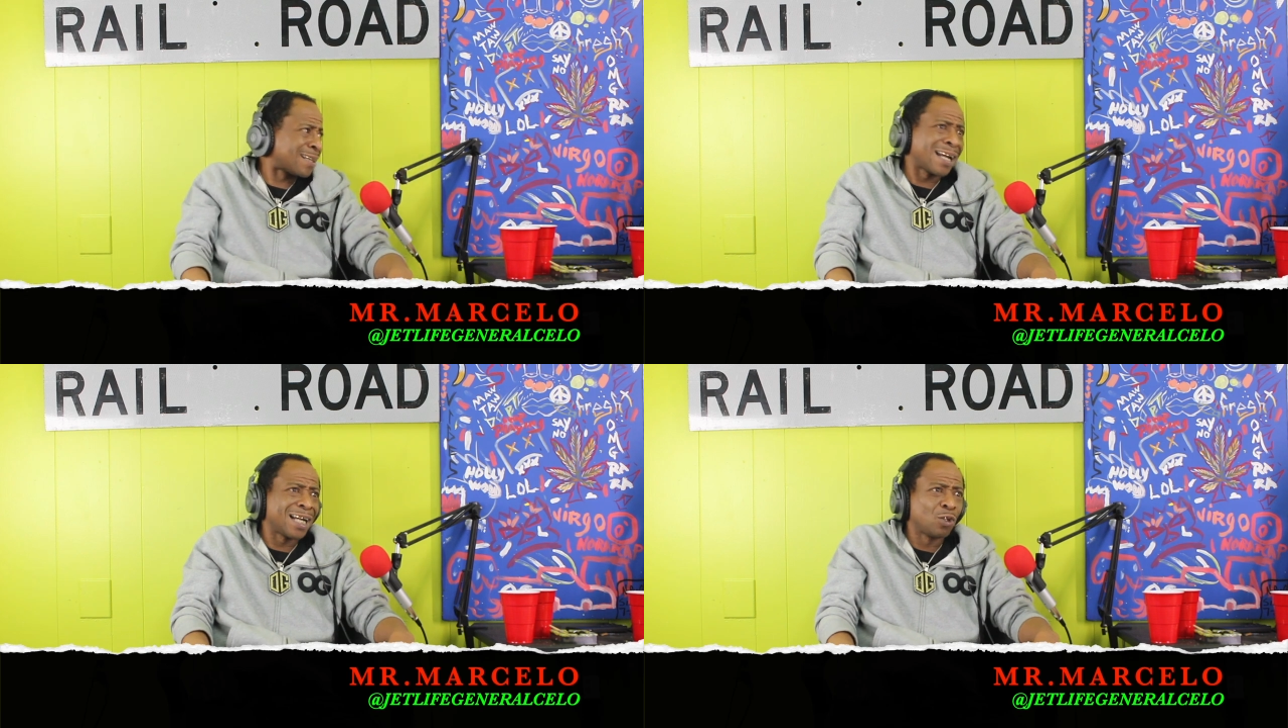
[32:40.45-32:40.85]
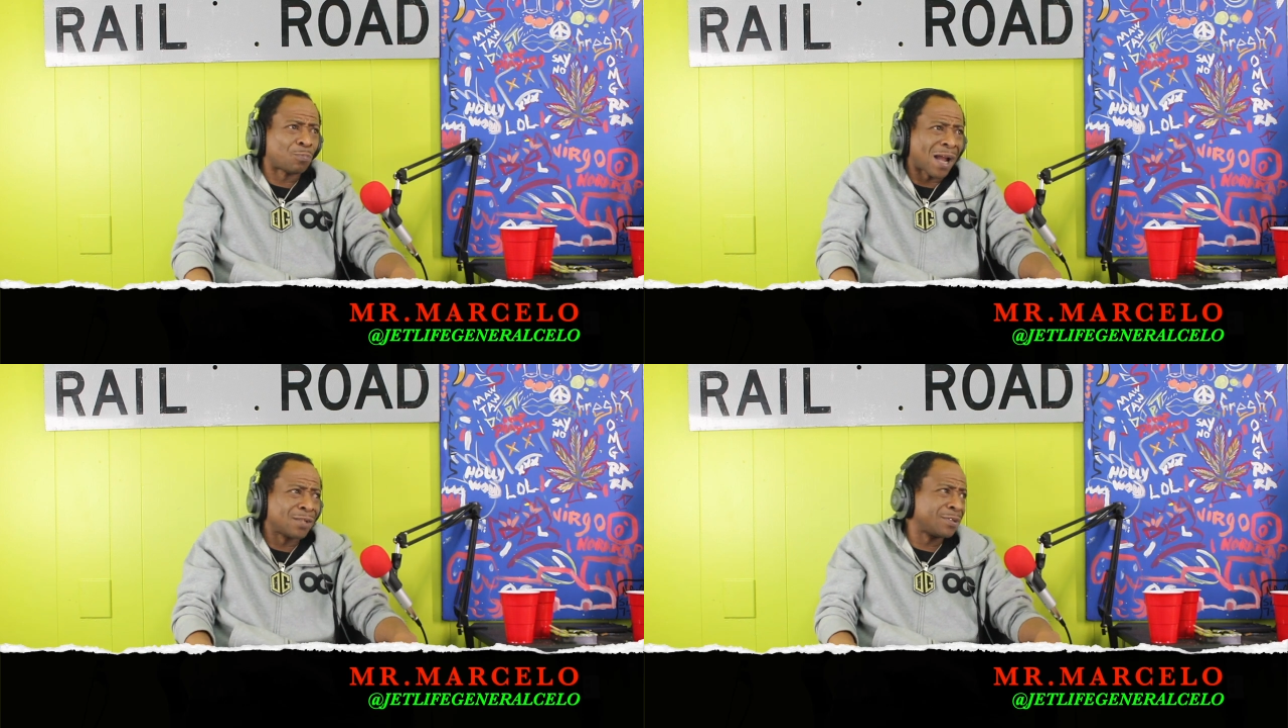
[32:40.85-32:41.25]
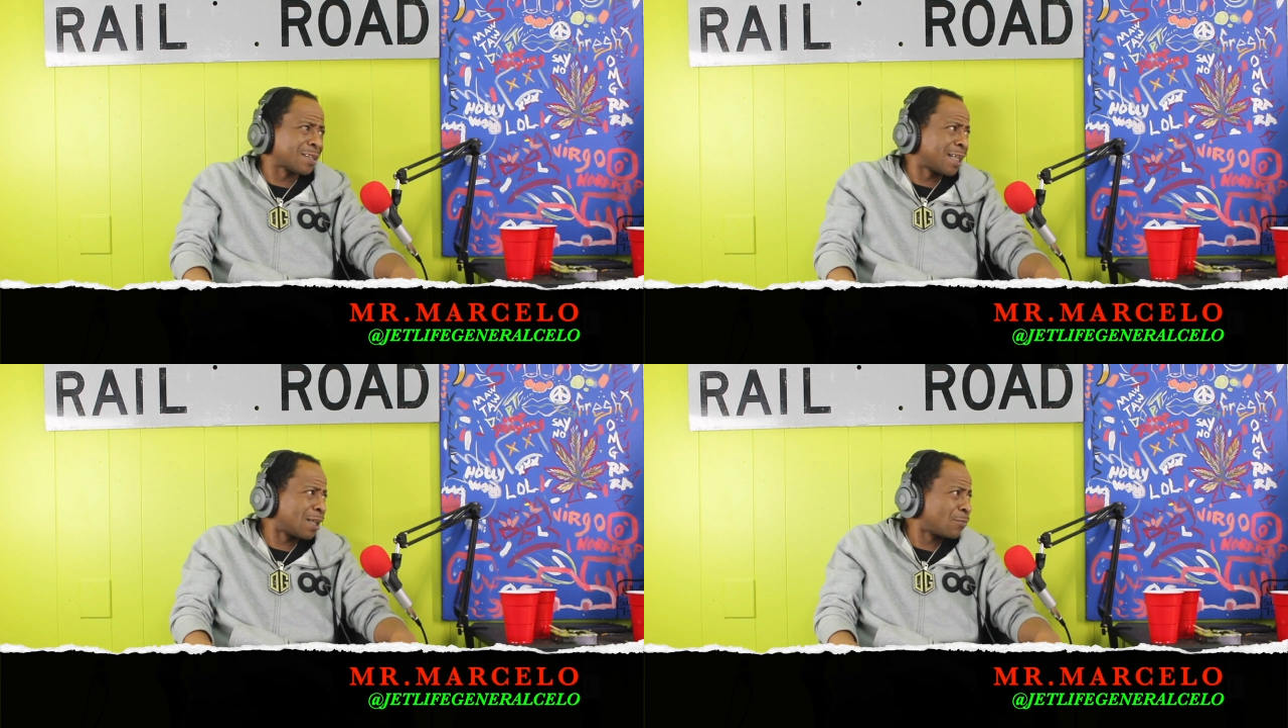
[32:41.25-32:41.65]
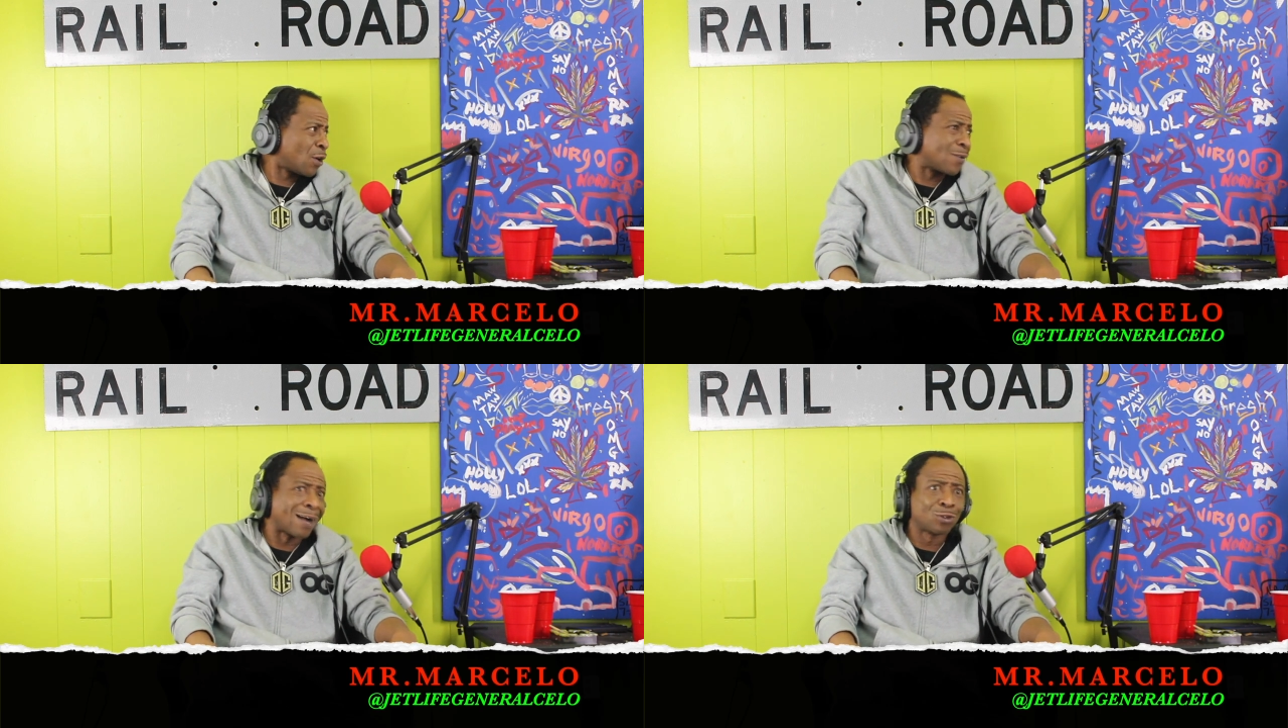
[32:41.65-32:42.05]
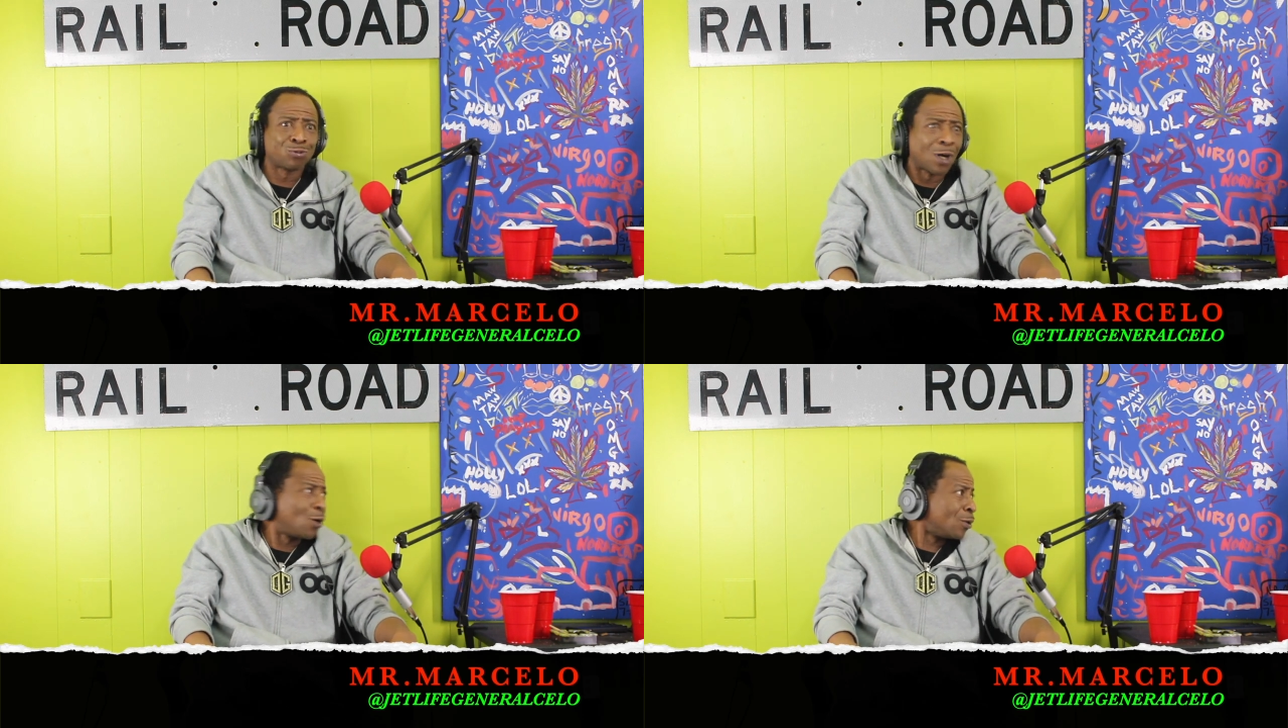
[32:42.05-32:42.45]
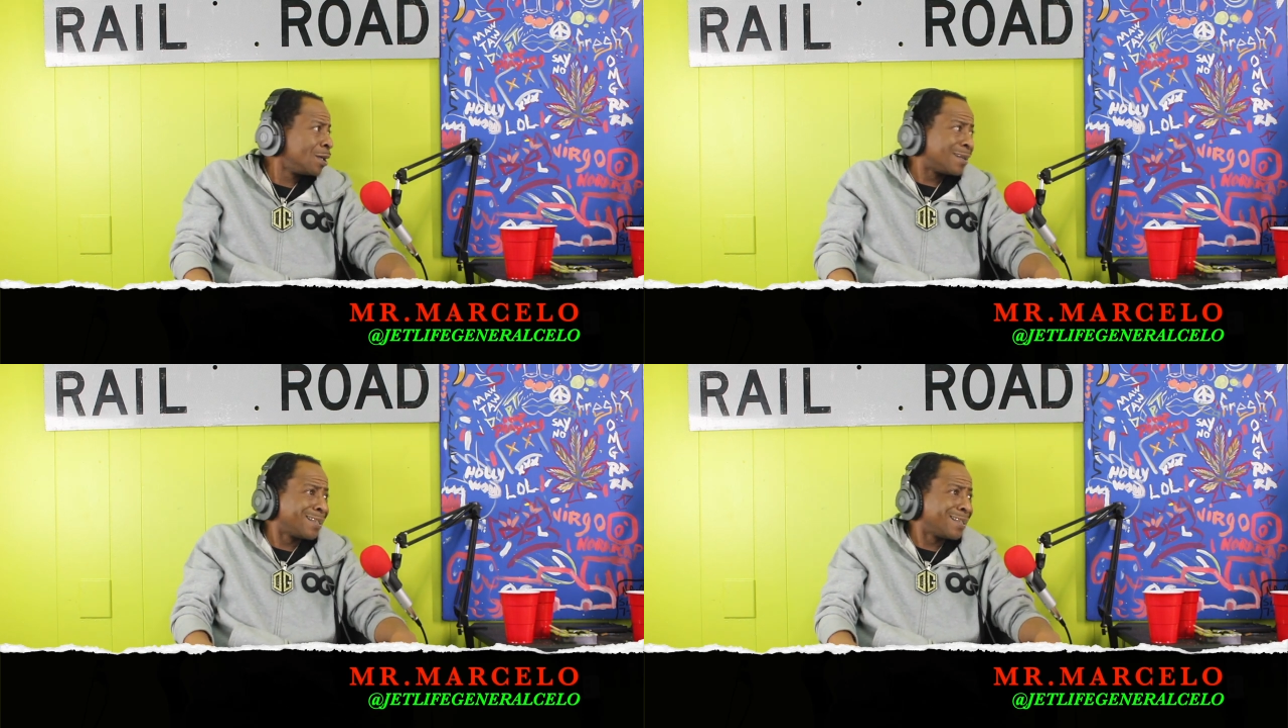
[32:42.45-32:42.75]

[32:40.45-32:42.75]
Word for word: I ain't got no problem with saying I'm wrong. I was wrong.